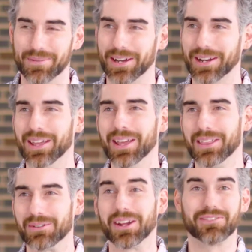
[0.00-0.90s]
about it.
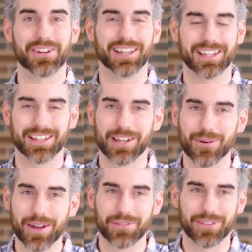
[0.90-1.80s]
They're not very likely to go
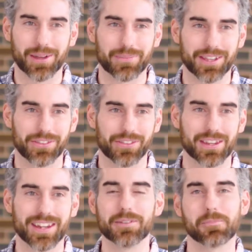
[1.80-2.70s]
after that because they
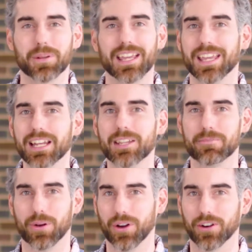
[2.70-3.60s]
didn't play any
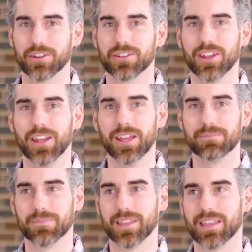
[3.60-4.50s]
part
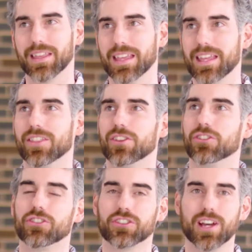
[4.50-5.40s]
in the
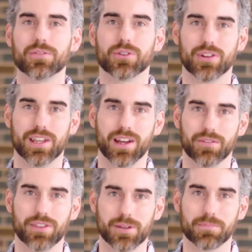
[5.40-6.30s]
discovery
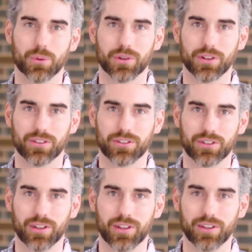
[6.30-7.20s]
of the importance,
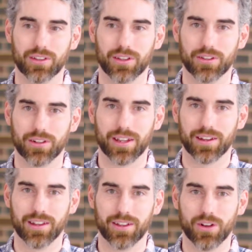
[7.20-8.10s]
right?
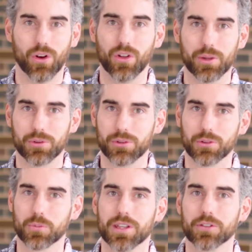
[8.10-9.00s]
All they were doing
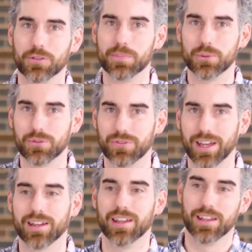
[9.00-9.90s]
was being
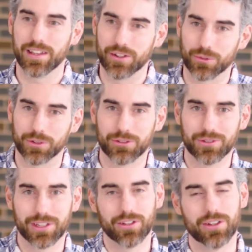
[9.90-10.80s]
spoon-fed, here's what you
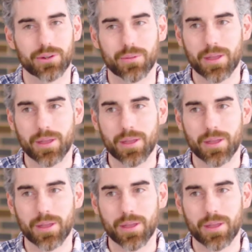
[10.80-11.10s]
need to do.